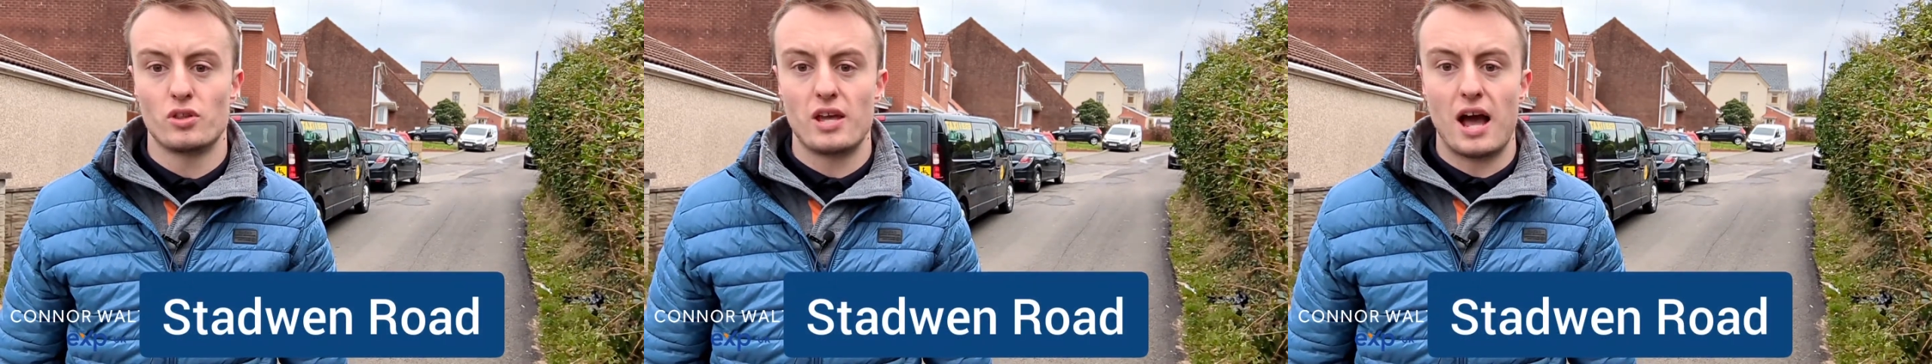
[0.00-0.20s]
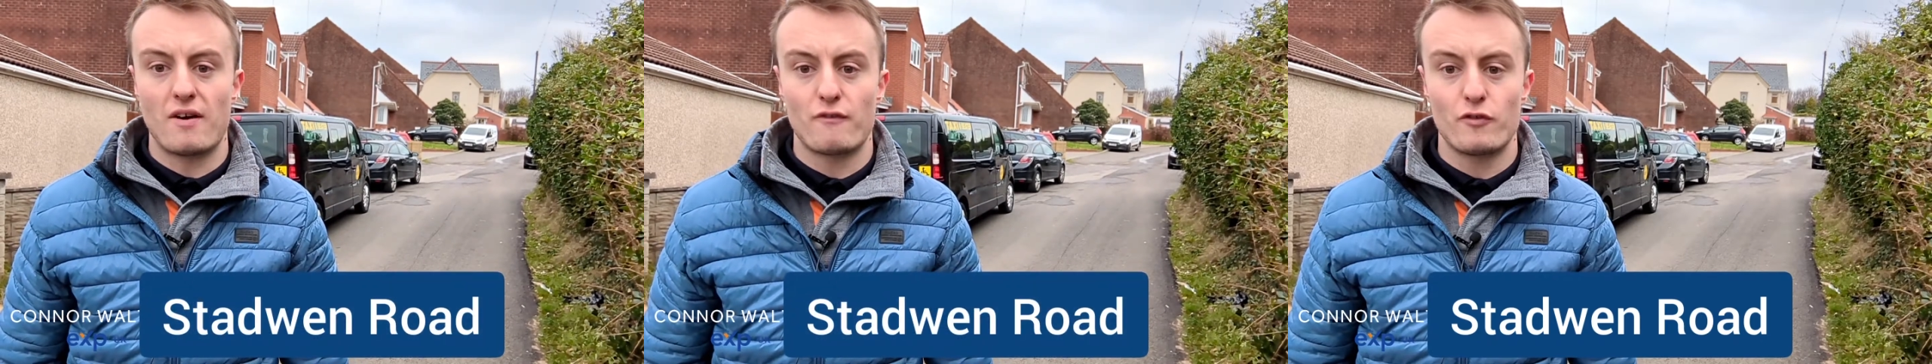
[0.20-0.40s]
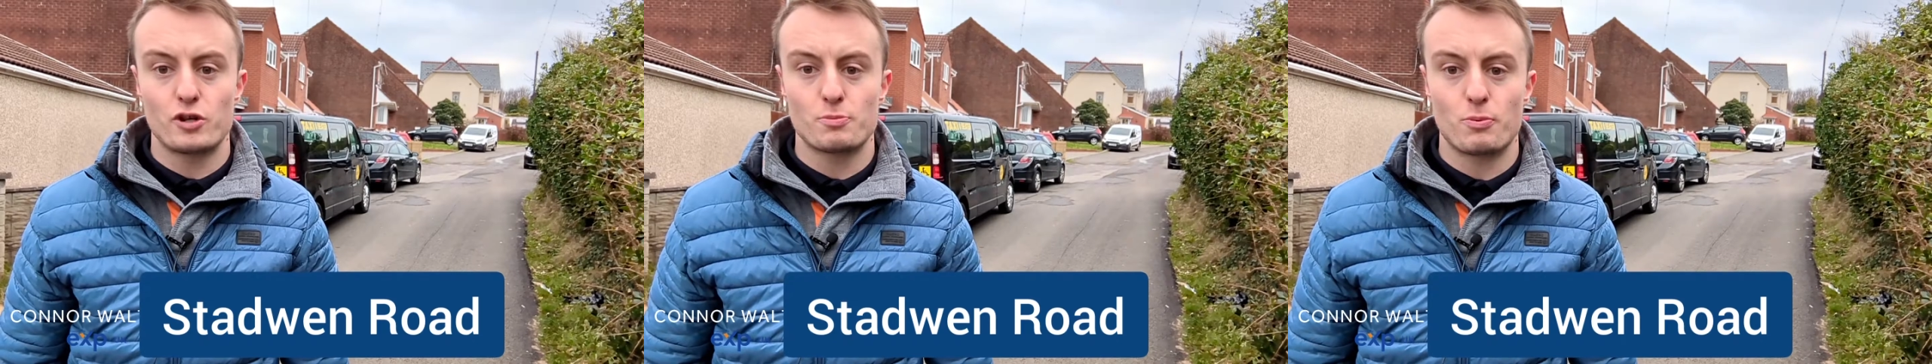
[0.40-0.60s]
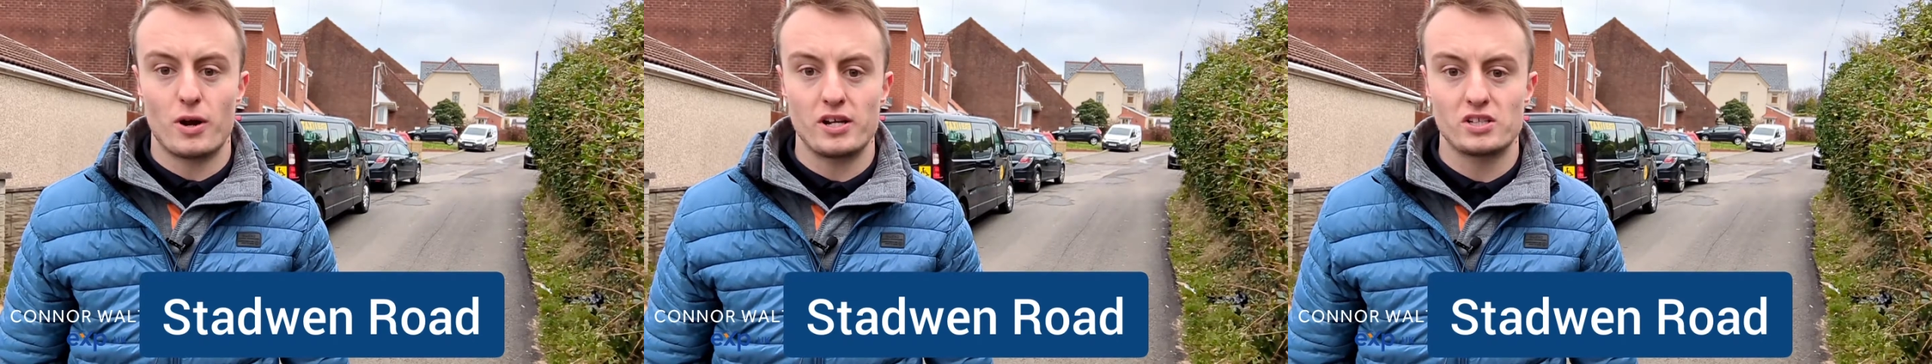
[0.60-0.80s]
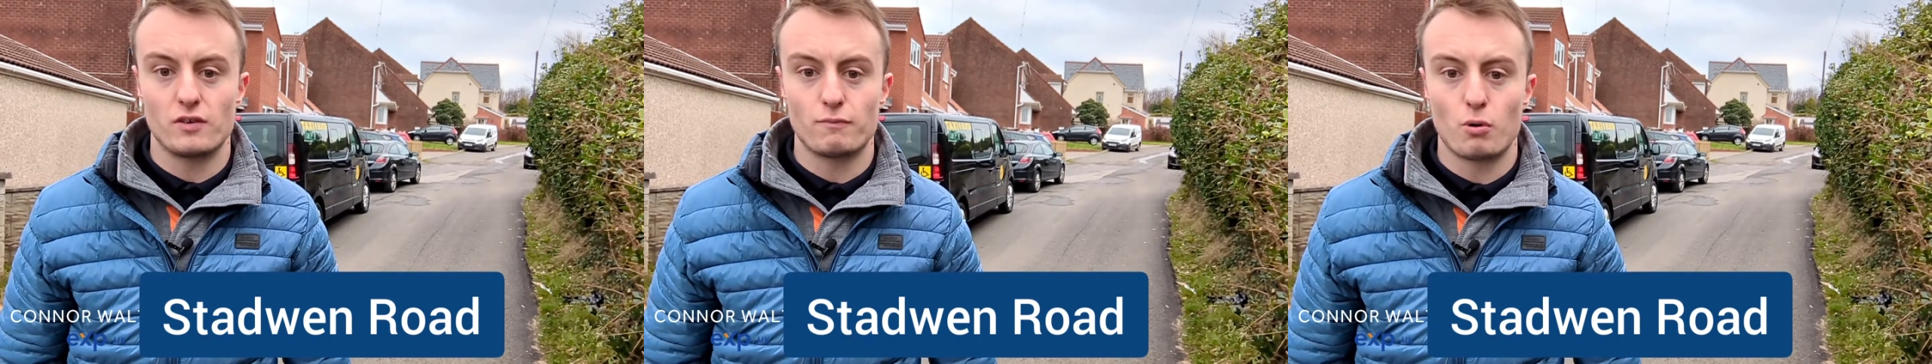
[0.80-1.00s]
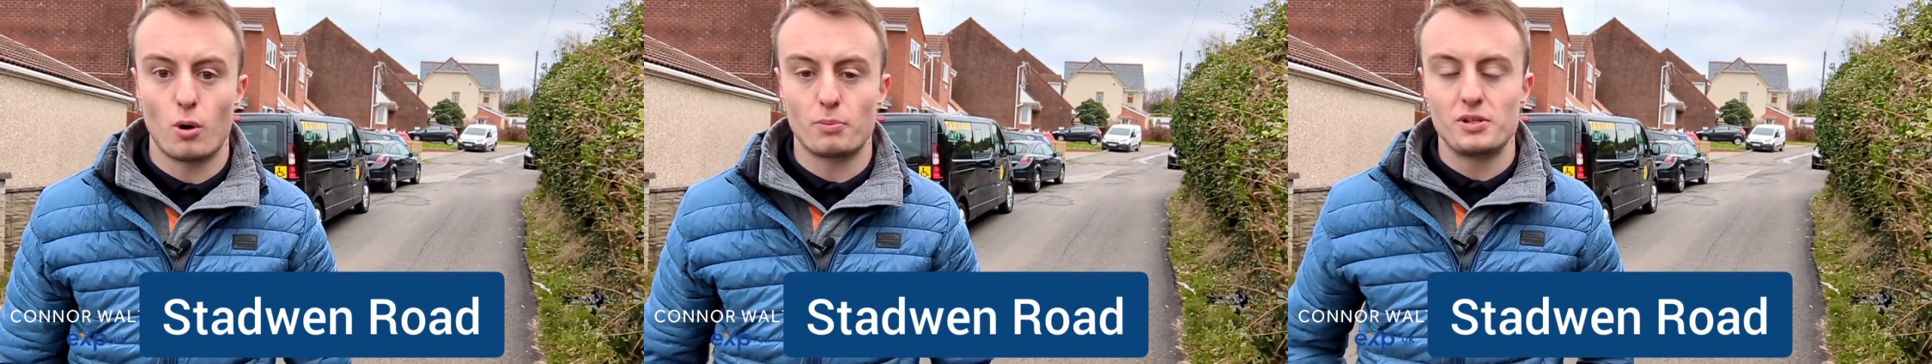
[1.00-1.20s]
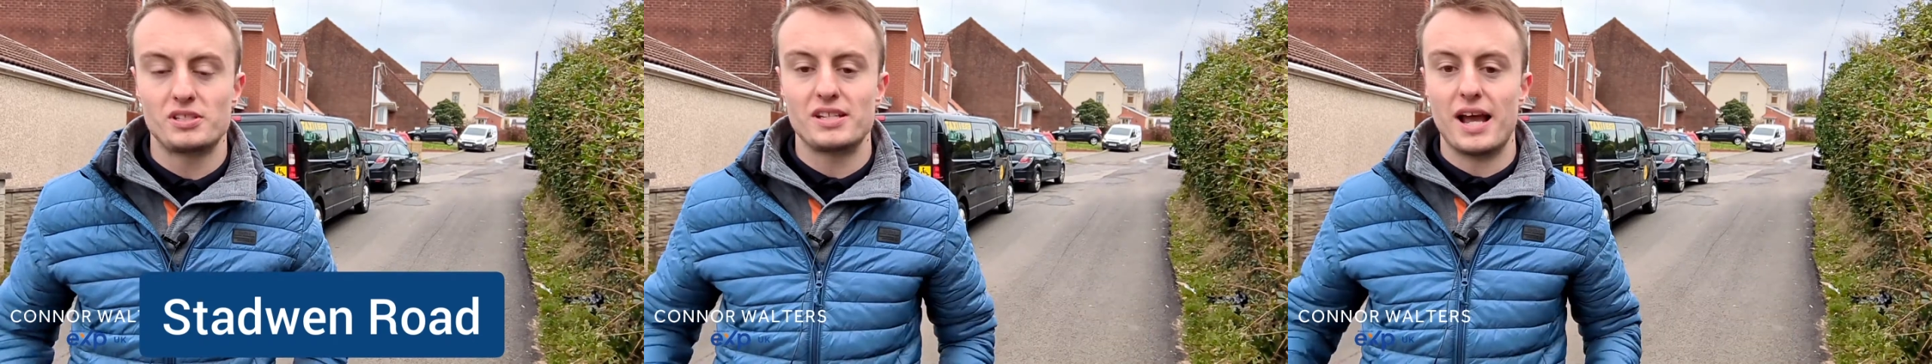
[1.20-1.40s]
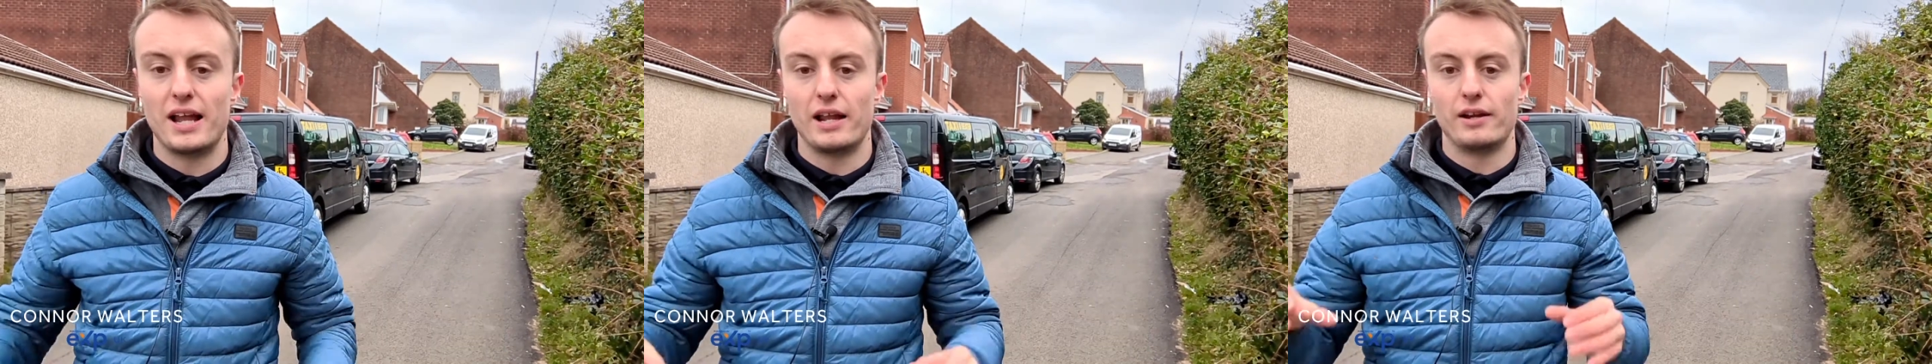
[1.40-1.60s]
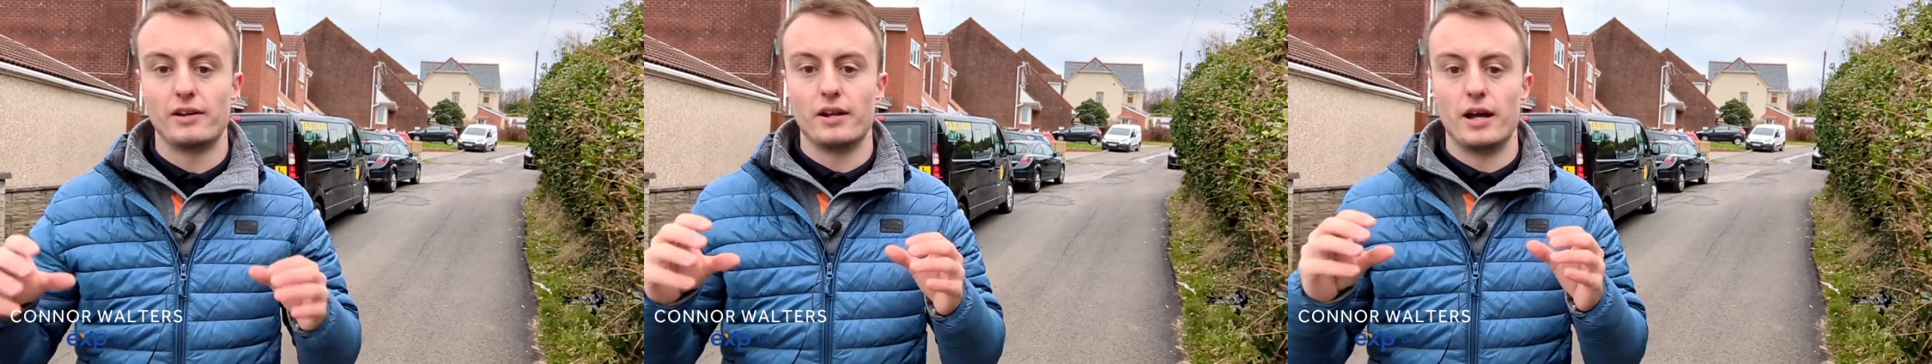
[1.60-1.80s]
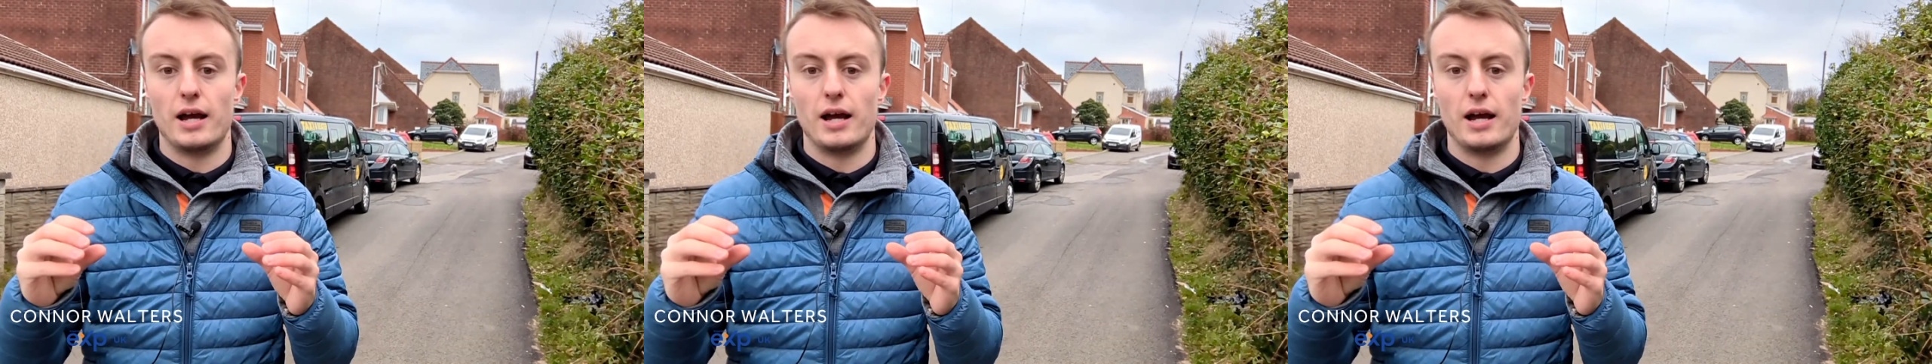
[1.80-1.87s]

the average price of property selling